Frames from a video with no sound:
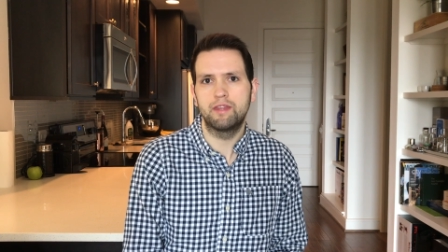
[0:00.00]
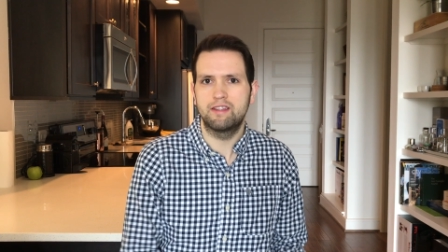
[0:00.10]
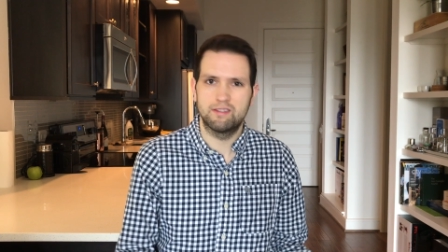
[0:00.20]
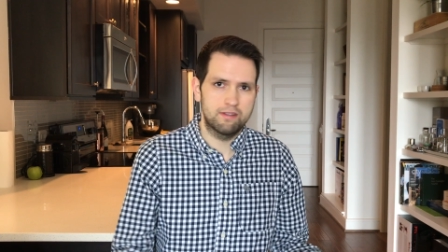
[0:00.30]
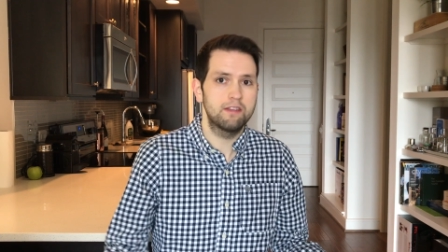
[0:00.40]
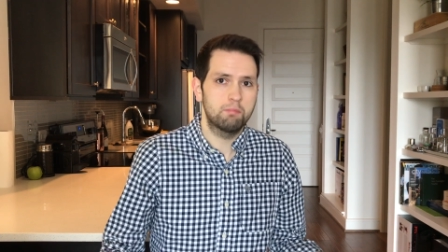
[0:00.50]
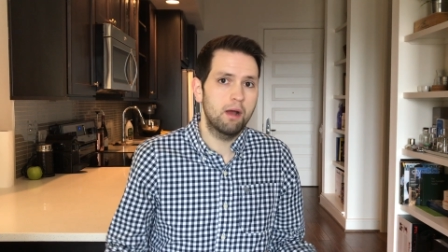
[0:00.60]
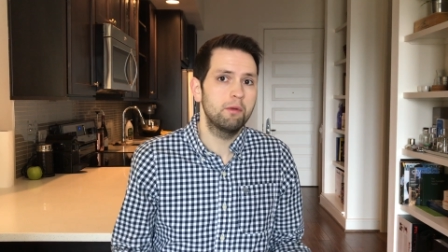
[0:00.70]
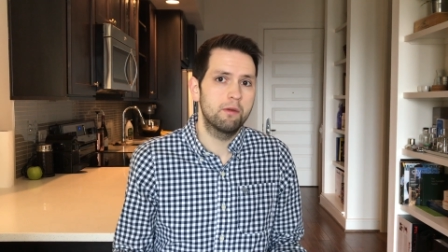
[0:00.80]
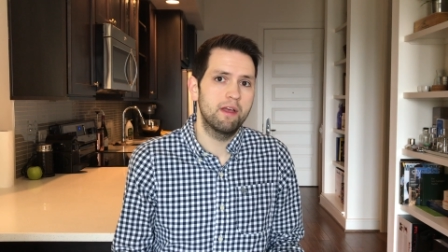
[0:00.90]
That's
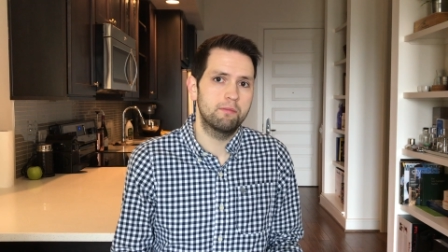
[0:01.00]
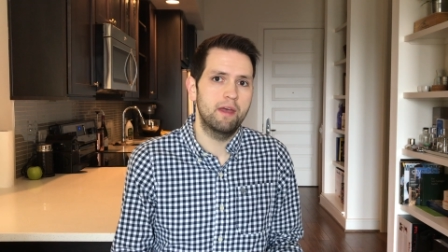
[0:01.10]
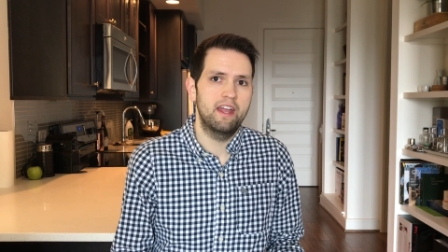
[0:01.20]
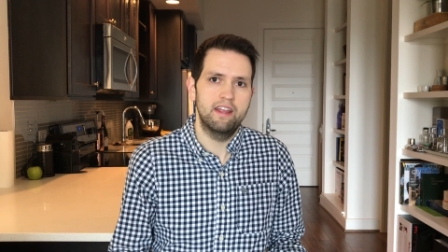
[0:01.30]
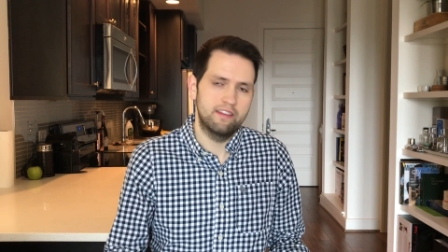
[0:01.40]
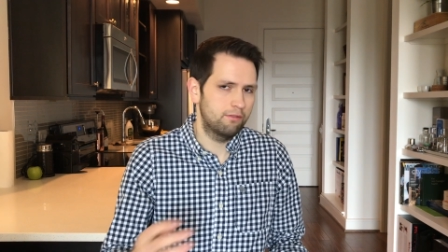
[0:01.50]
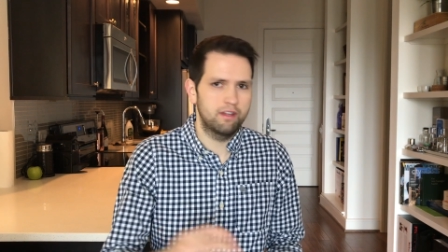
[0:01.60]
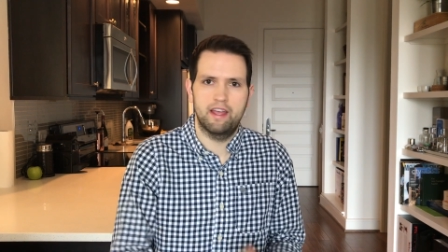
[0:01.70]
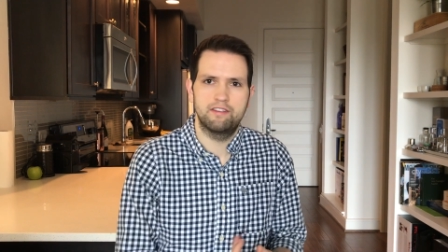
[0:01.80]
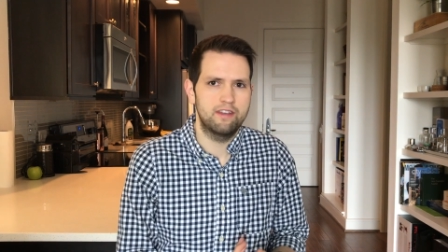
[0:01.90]
probably your best bet. It
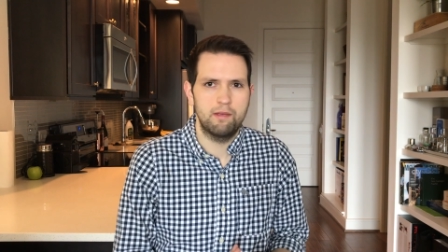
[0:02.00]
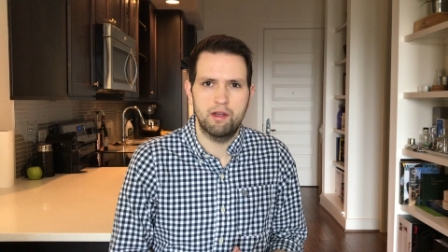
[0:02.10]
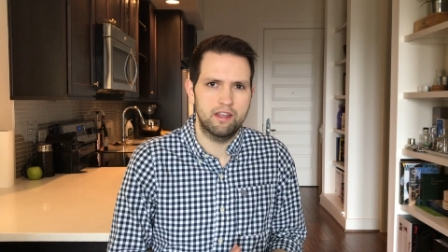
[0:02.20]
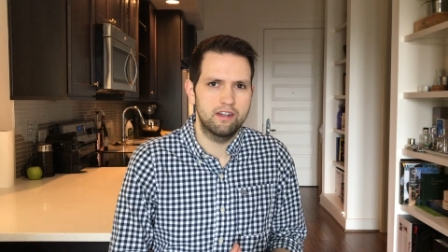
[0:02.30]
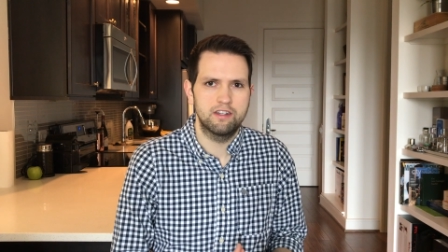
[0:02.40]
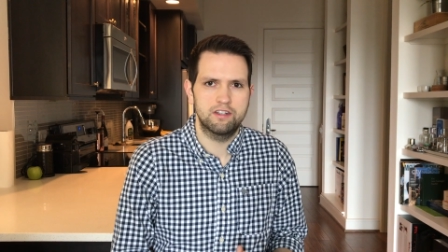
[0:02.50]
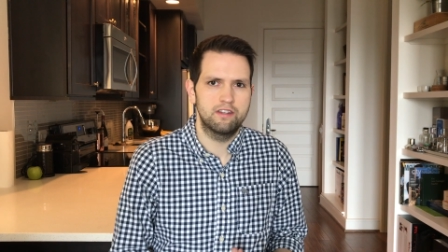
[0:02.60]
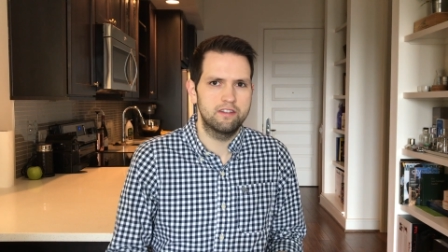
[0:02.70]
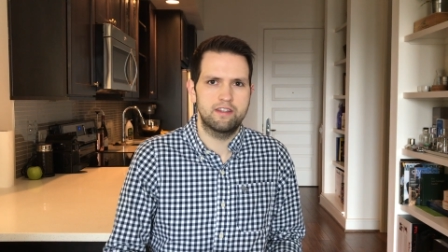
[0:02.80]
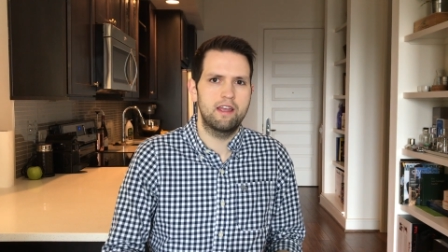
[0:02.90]
definitely has the name recognition
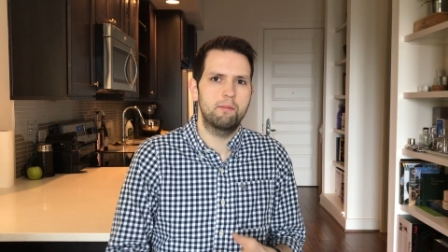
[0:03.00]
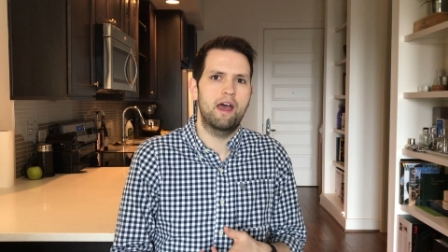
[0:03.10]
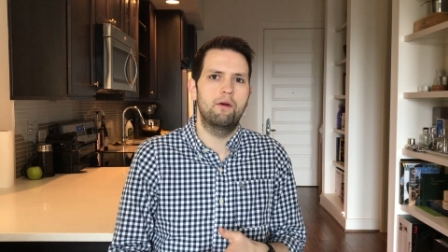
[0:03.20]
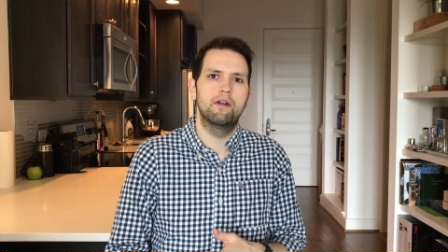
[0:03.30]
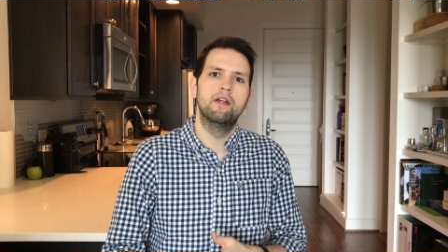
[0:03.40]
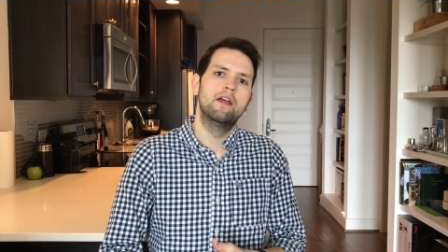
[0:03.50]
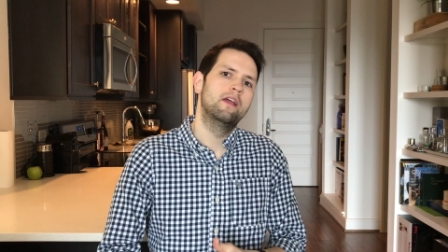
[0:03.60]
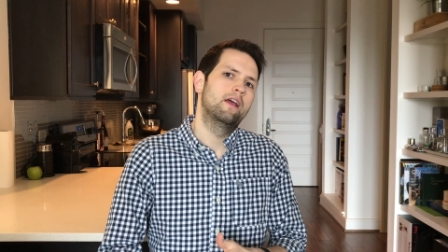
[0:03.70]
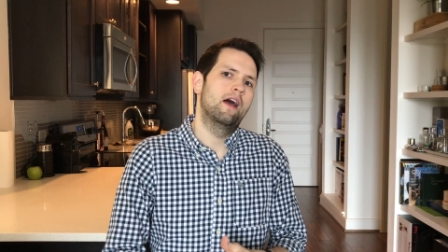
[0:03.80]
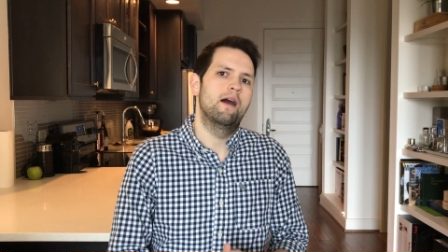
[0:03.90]
and the staying power.
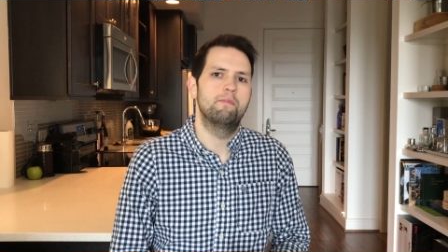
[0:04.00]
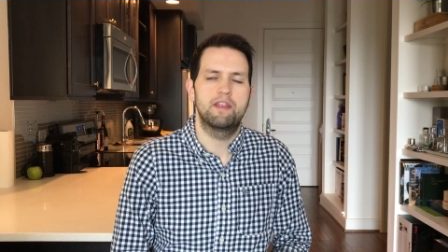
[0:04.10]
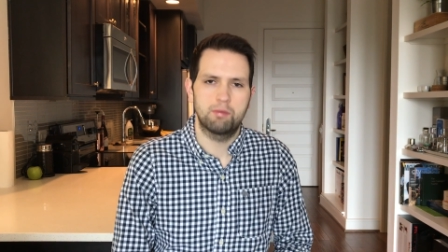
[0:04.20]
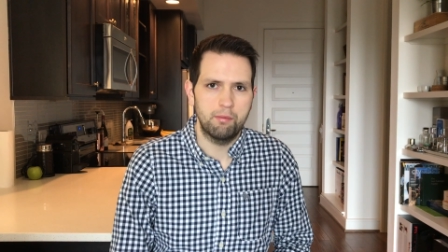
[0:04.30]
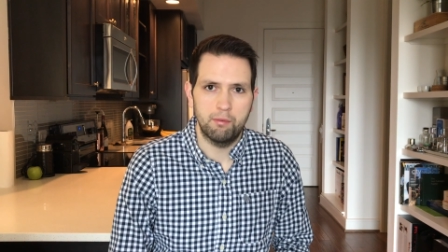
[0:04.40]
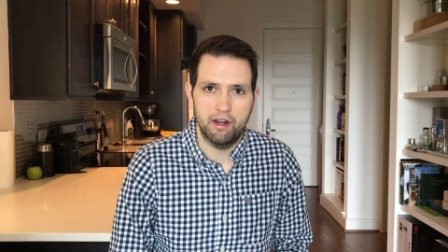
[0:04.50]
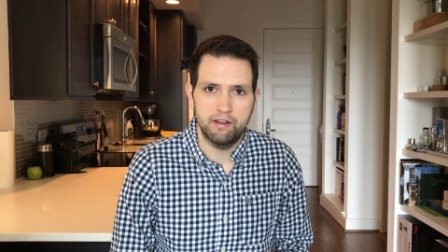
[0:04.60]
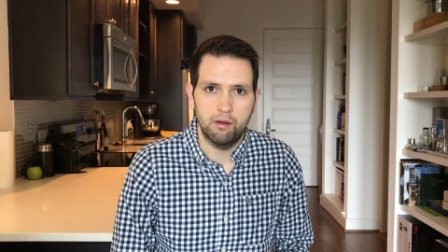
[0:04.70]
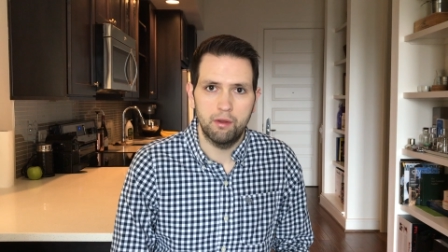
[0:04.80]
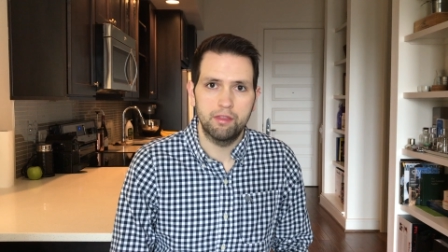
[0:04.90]
That's probably what
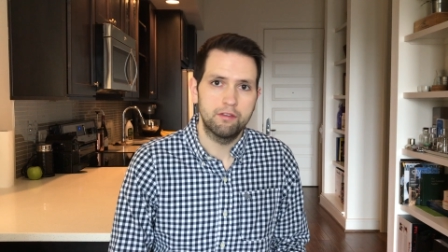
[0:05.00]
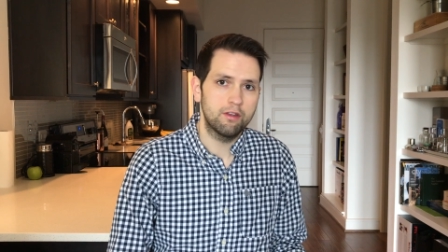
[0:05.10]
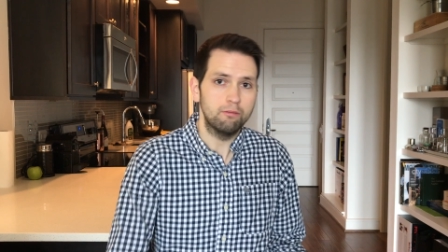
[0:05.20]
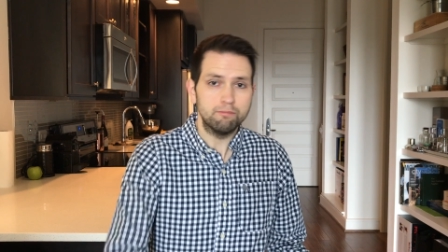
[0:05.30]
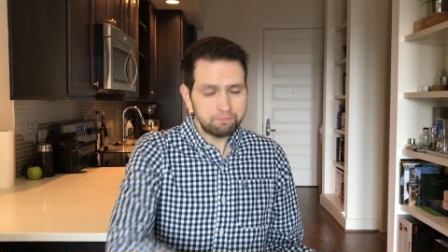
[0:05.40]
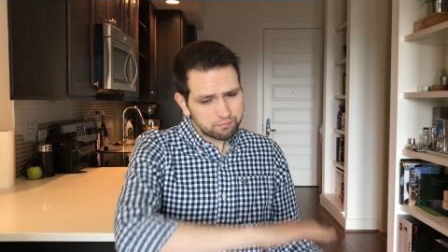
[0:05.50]
I'd go with. So,